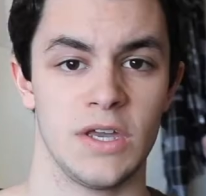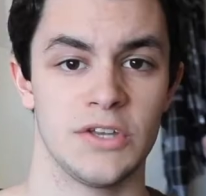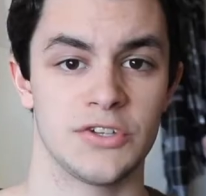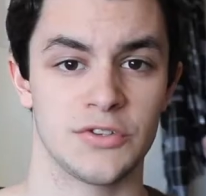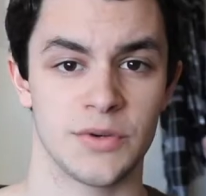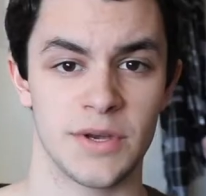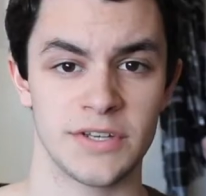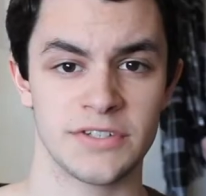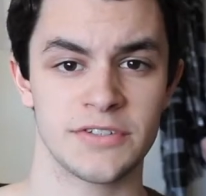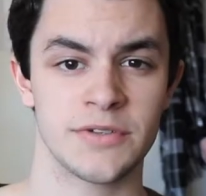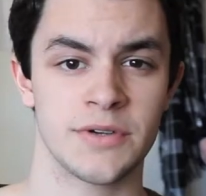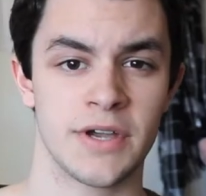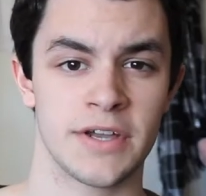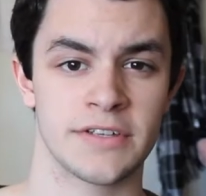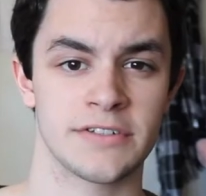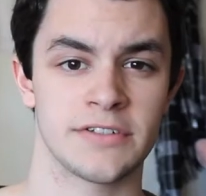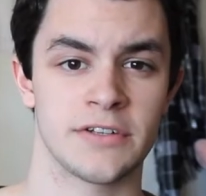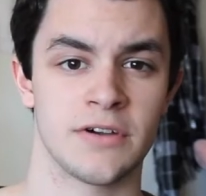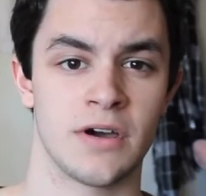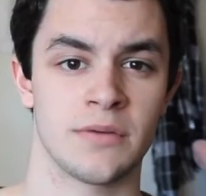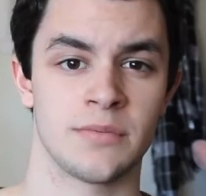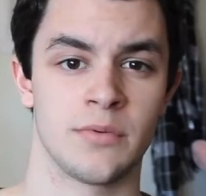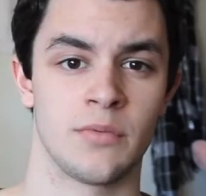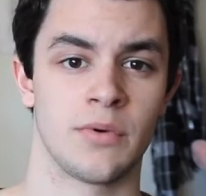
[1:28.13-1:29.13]
So as you guys
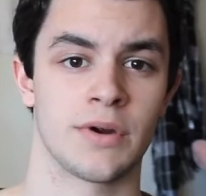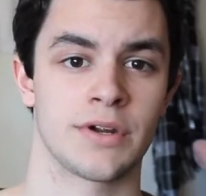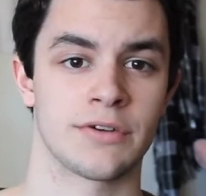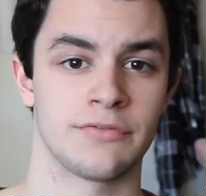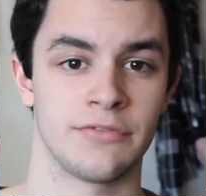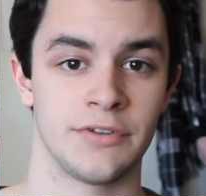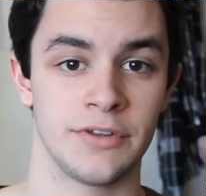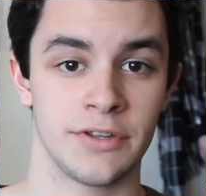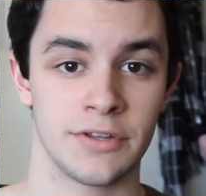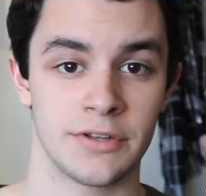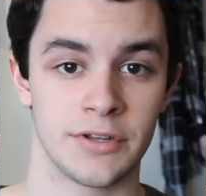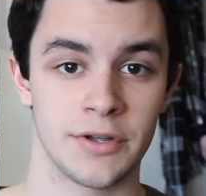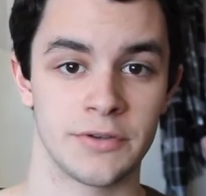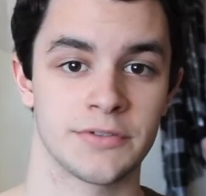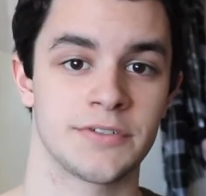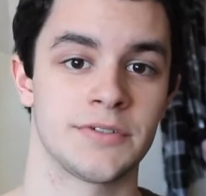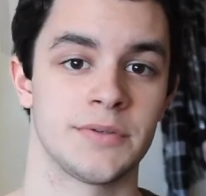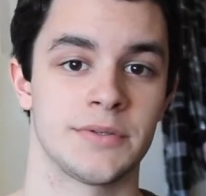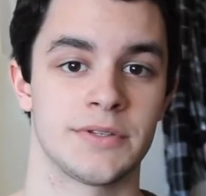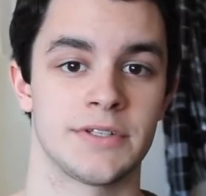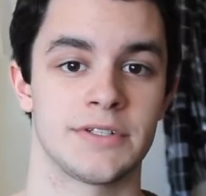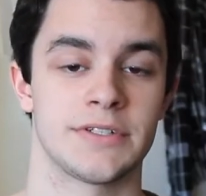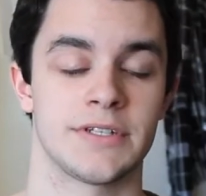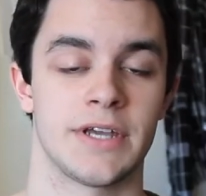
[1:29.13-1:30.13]
know, I've been working really closely
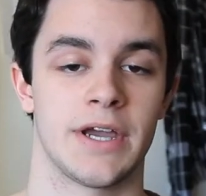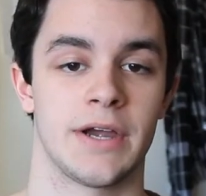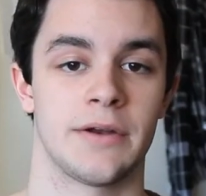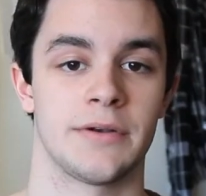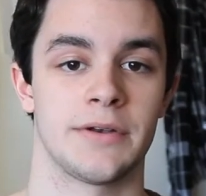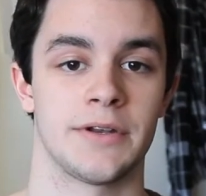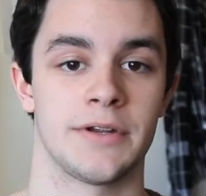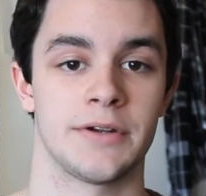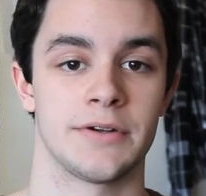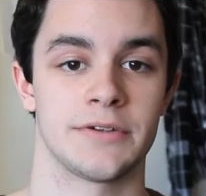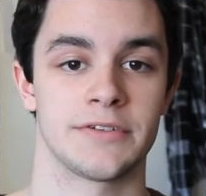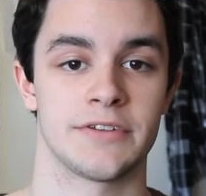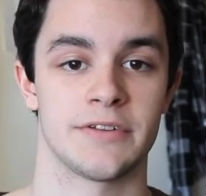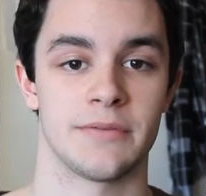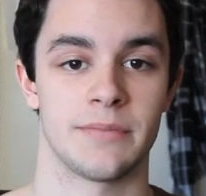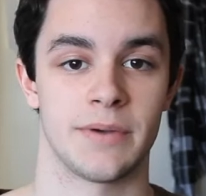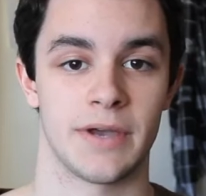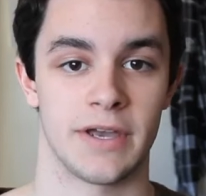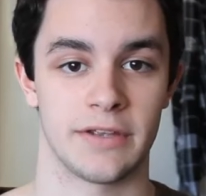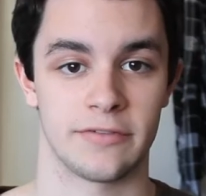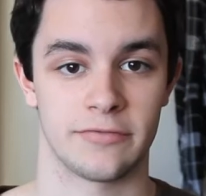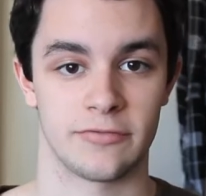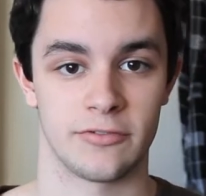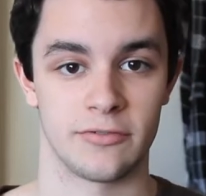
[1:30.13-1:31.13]
with the Town Heroes in the
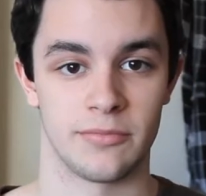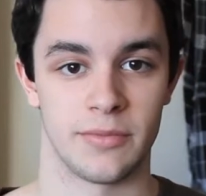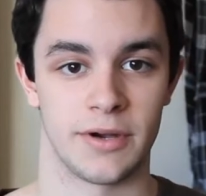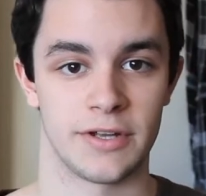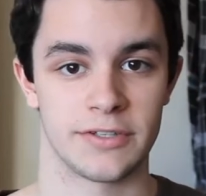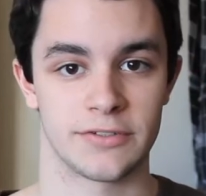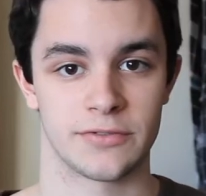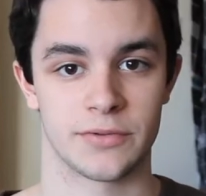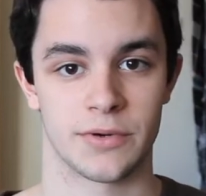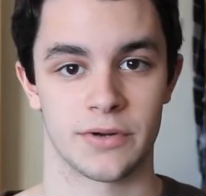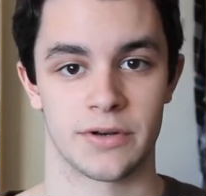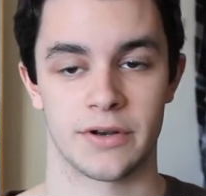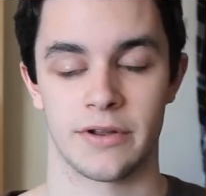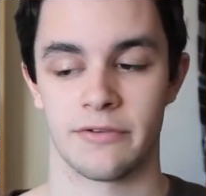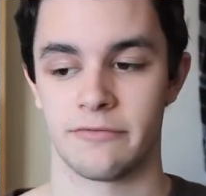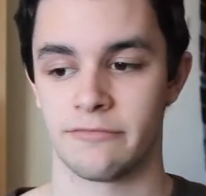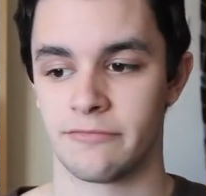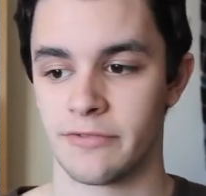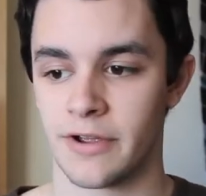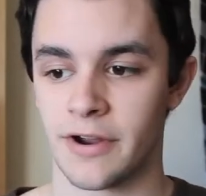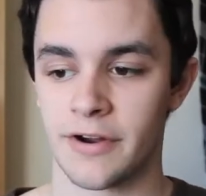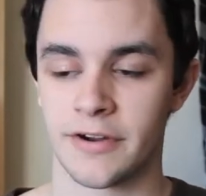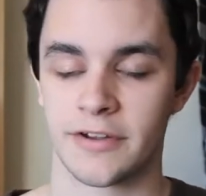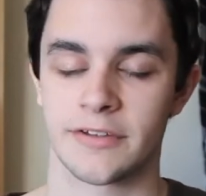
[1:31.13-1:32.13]
past few months, working on
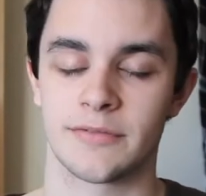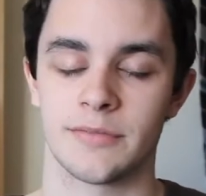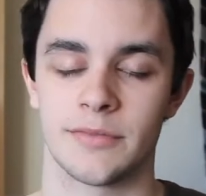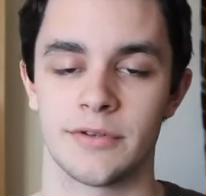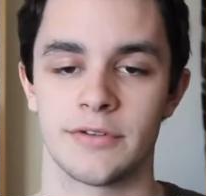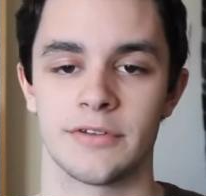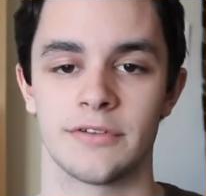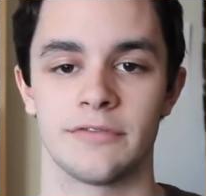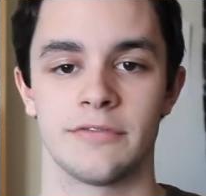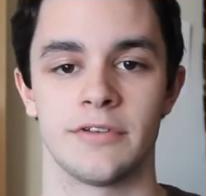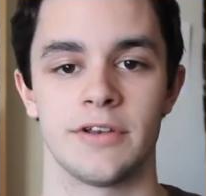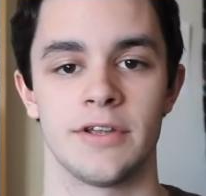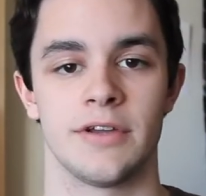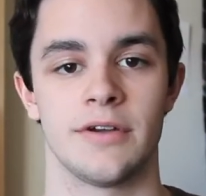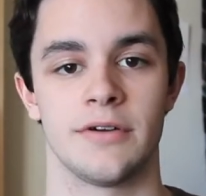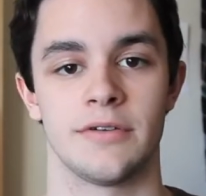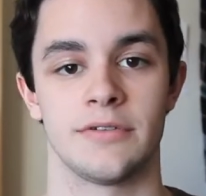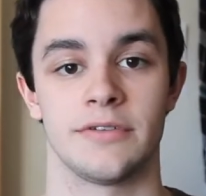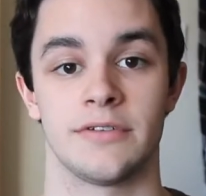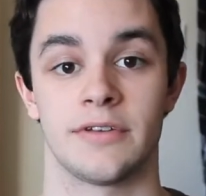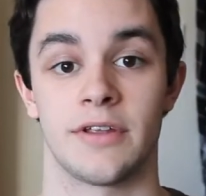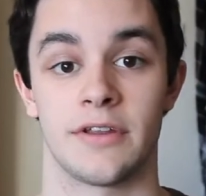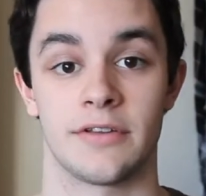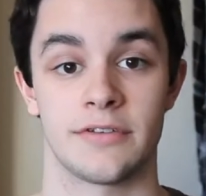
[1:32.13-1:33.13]
various music
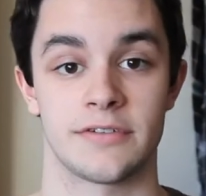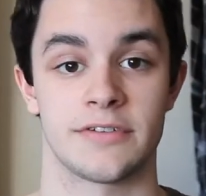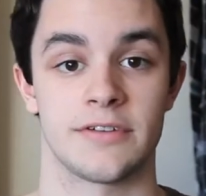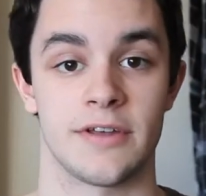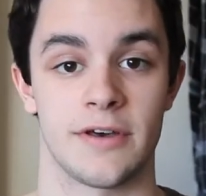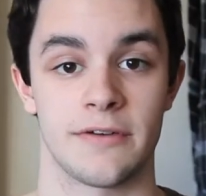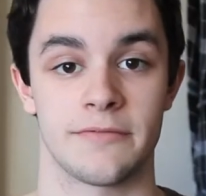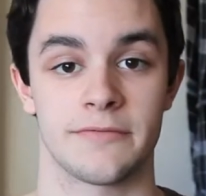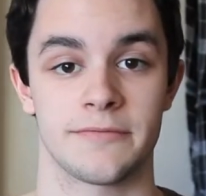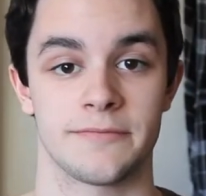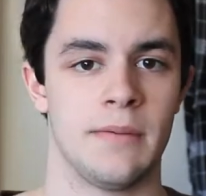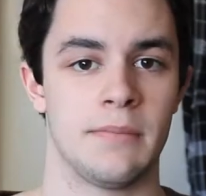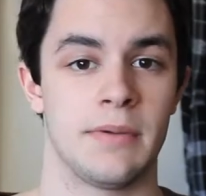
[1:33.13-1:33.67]
videos and other stuff.